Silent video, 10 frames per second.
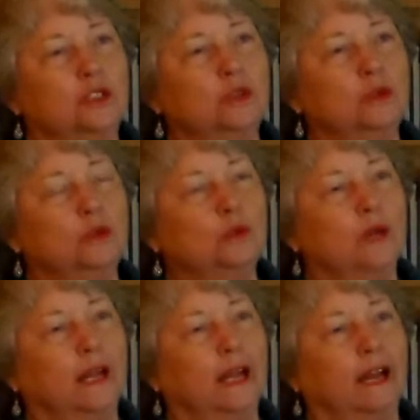
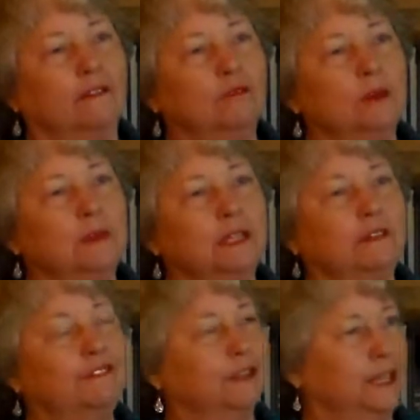to have women
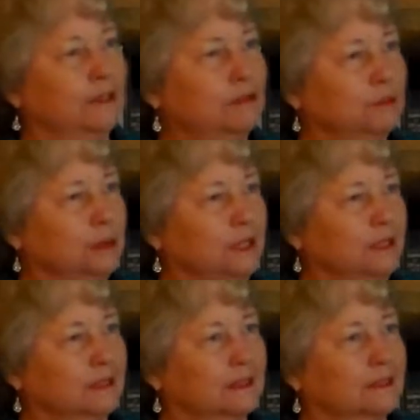in philanthropy.
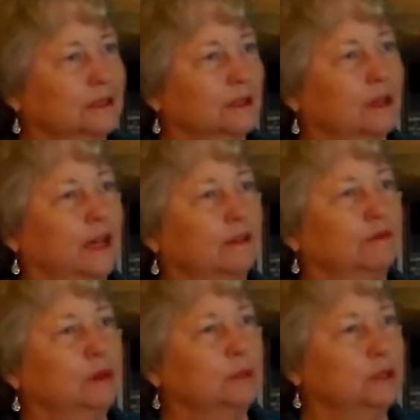There are a lot
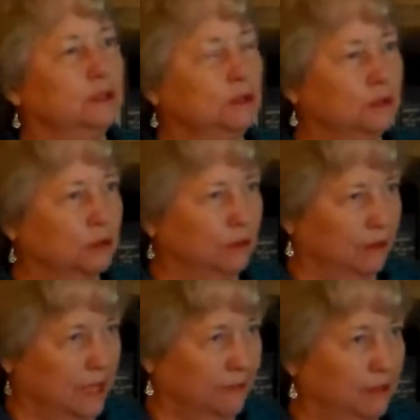of women who
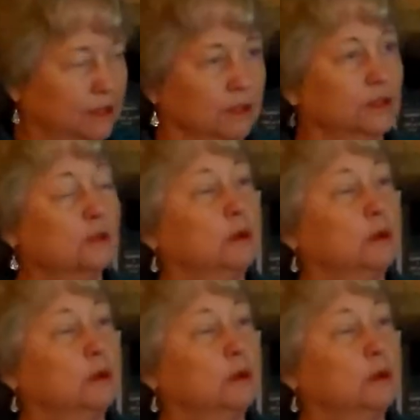have at their